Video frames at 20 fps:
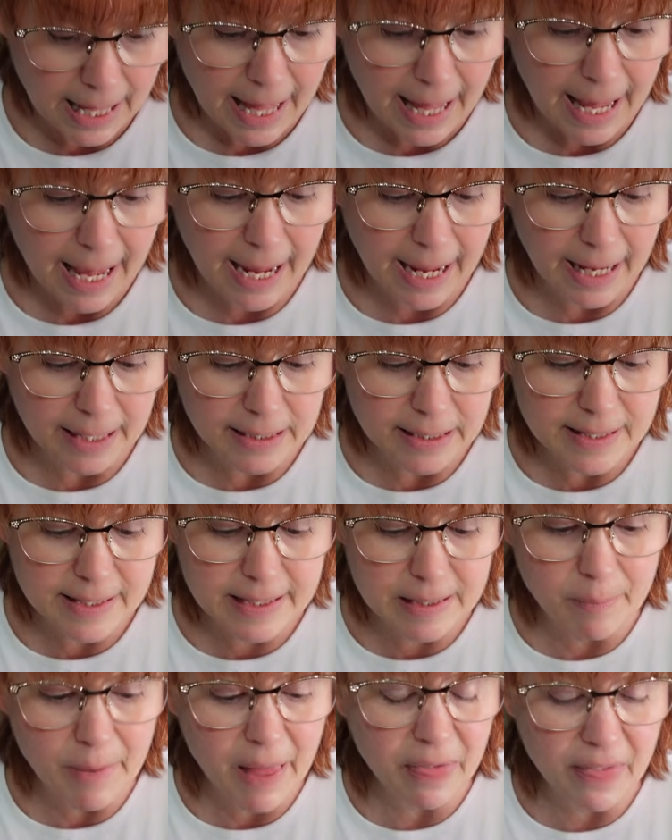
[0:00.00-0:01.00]
and
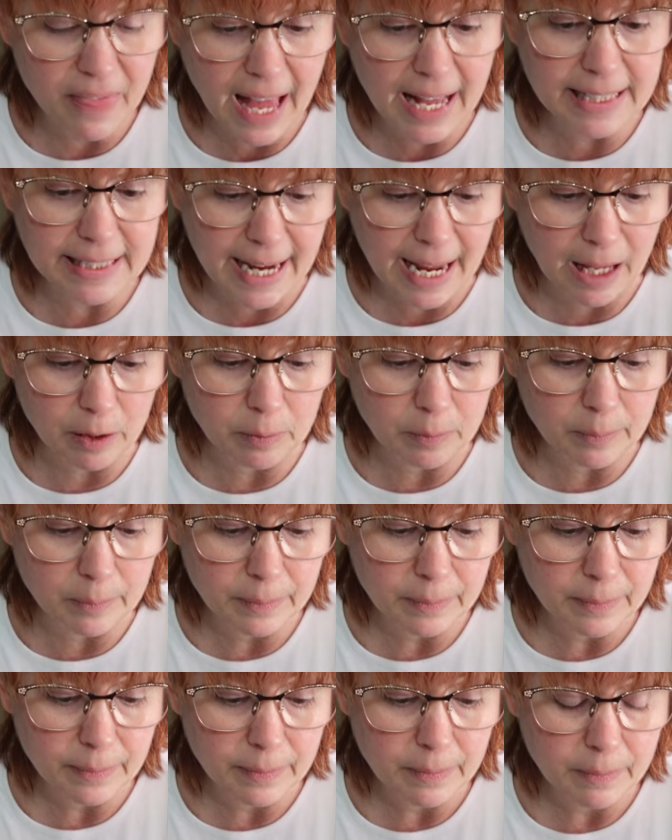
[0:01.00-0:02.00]
cement that down,
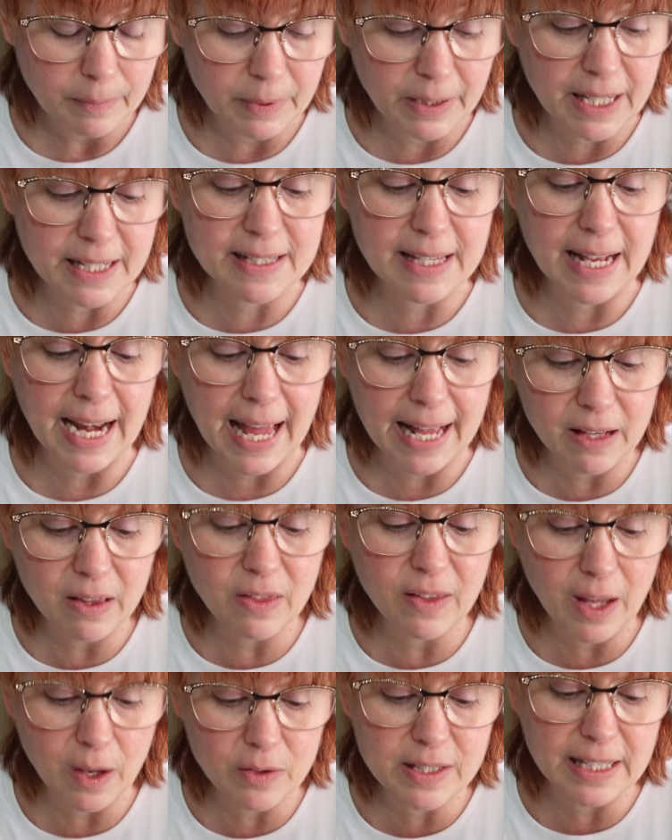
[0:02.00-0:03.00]
because then
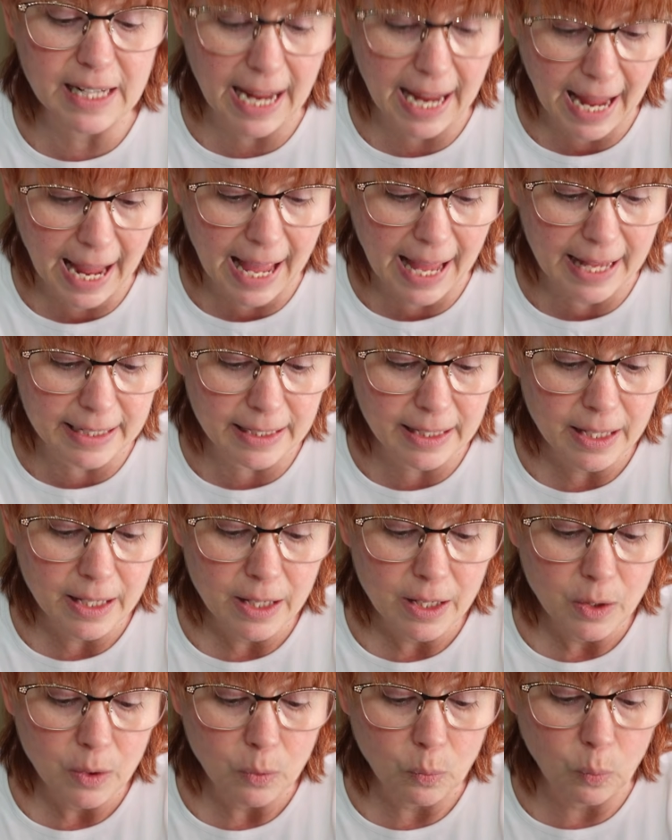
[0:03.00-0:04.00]
anything else that I add
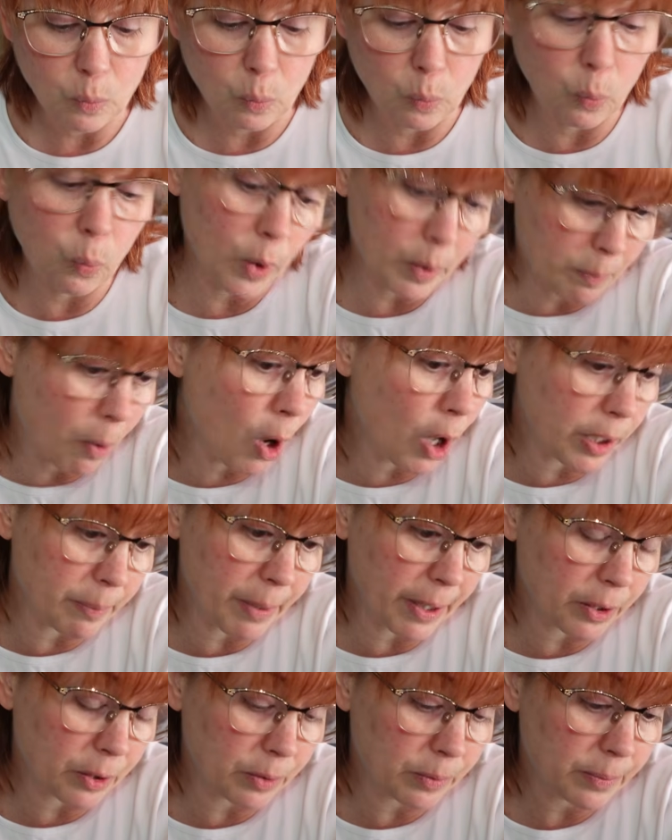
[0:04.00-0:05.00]
would bond
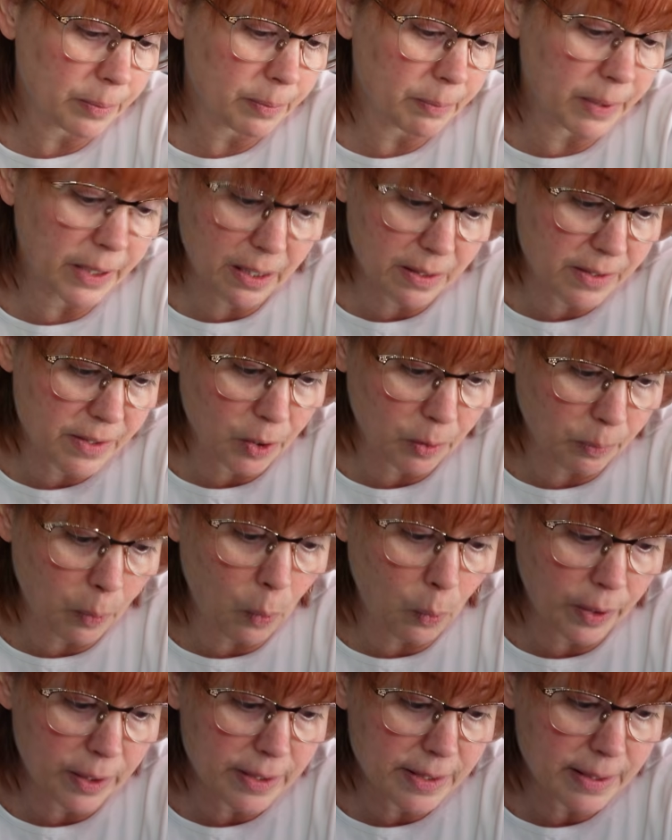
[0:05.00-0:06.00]
better because they're
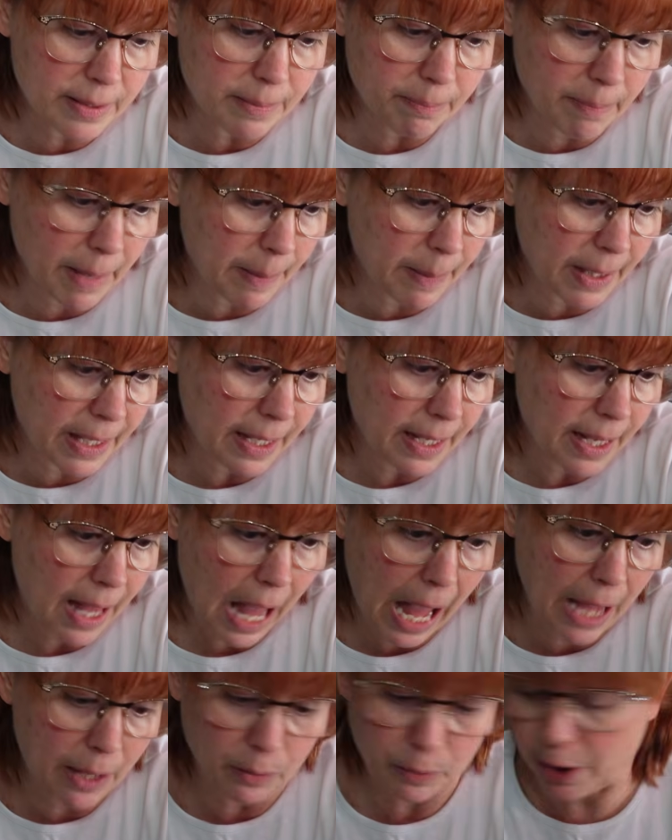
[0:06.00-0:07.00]
porous, maybe.
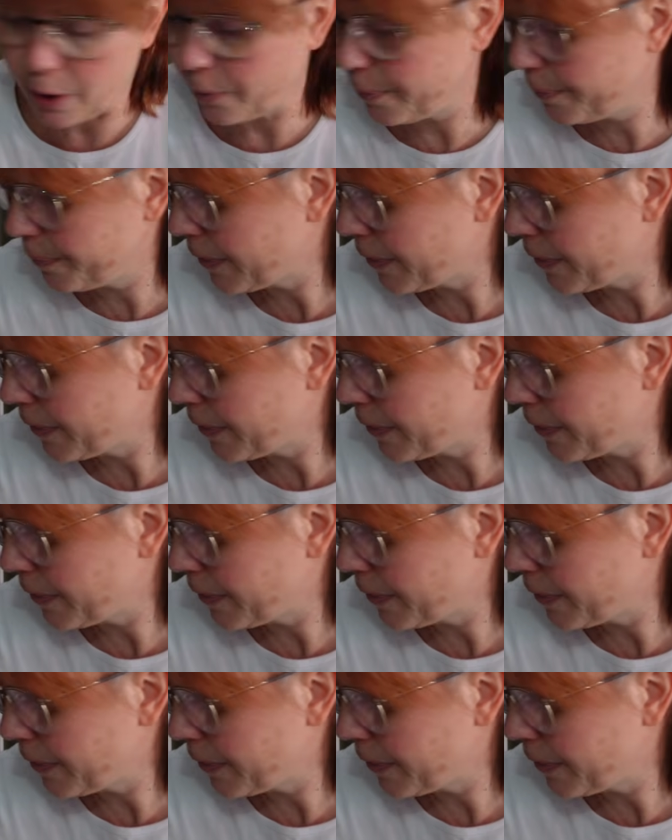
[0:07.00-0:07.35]
I don't know.